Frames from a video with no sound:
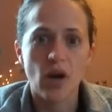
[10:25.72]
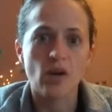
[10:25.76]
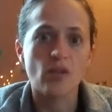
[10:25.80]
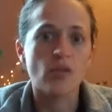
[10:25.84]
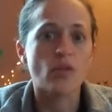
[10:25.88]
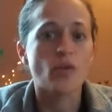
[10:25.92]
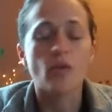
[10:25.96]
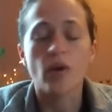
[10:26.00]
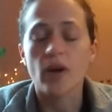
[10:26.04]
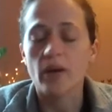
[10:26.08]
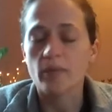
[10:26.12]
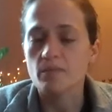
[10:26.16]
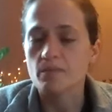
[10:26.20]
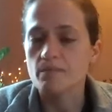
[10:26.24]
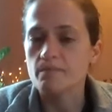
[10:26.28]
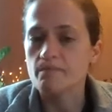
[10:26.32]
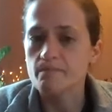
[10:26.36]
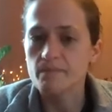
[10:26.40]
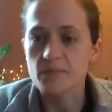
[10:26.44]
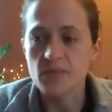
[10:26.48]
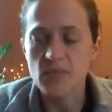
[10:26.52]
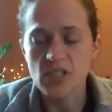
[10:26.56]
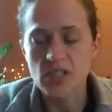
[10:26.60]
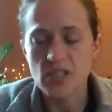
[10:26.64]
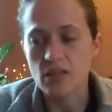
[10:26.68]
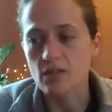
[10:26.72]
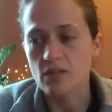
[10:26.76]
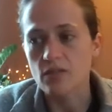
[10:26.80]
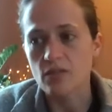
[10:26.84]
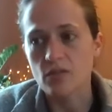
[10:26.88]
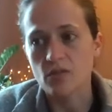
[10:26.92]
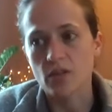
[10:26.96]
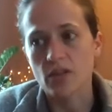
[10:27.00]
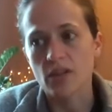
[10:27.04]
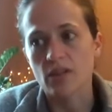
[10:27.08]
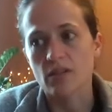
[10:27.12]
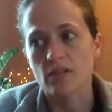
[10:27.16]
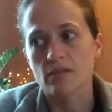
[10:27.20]
Although I'm still
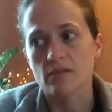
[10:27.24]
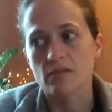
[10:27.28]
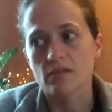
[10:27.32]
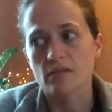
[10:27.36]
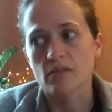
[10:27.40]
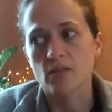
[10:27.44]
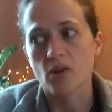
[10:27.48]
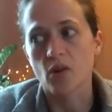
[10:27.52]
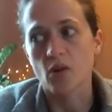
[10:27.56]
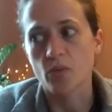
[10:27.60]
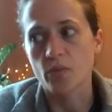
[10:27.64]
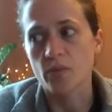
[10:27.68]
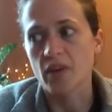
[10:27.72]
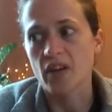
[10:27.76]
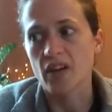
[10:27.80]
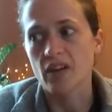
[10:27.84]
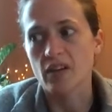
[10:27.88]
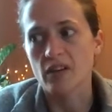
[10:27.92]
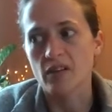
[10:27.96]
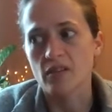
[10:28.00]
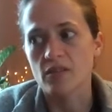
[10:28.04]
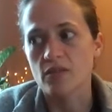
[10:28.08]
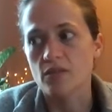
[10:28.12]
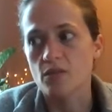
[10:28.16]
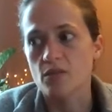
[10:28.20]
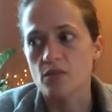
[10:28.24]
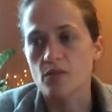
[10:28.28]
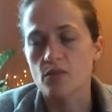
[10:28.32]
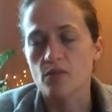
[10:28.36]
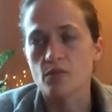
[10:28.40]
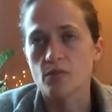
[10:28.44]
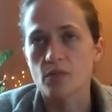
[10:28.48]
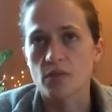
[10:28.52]
doing home care too